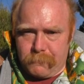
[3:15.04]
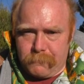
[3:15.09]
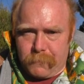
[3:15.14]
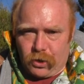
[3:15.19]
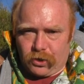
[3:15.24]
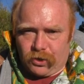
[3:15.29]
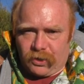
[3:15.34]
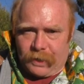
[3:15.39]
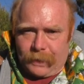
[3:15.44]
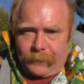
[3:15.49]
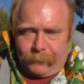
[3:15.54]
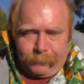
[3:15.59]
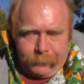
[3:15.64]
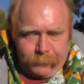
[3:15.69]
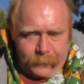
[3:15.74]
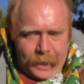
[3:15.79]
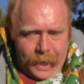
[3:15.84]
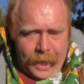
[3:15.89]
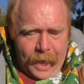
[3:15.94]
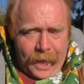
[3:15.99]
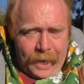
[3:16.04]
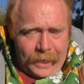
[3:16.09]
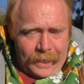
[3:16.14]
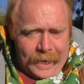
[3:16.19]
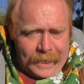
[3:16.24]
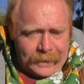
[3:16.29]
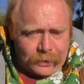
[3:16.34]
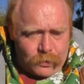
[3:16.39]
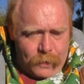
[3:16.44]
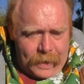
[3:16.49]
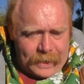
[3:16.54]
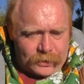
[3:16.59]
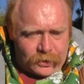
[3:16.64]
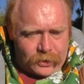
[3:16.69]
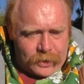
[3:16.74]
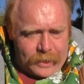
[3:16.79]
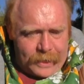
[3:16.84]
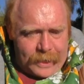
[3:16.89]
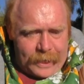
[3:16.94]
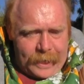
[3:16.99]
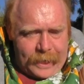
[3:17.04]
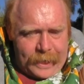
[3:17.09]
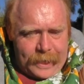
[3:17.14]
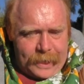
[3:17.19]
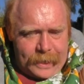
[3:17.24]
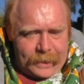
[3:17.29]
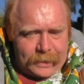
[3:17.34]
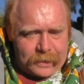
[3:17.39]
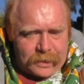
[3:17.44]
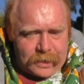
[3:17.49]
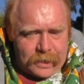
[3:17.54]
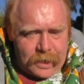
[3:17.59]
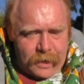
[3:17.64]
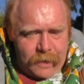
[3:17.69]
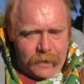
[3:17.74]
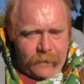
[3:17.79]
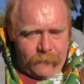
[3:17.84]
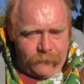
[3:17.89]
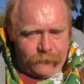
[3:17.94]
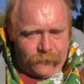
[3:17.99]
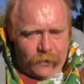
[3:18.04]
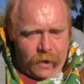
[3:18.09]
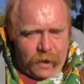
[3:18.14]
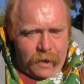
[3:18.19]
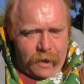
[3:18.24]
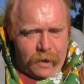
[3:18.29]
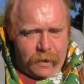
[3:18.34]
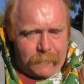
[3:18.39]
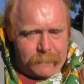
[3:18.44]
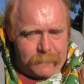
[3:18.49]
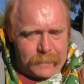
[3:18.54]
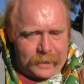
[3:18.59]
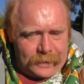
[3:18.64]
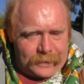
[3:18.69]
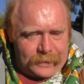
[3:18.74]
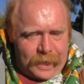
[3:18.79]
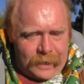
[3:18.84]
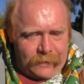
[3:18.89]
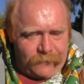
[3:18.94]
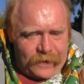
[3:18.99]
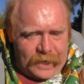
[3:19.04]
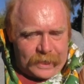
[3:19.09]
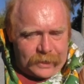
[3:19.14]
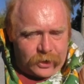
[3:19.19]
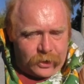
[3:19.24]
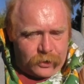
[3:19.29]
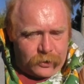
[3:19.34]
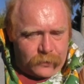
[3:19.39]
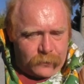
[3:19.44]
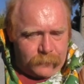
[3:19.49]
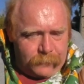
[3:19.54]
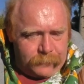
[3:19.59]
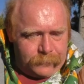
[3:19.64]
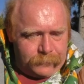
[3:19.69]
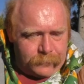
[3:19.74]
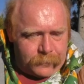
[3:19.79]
Mostly. Next question is from DudV2.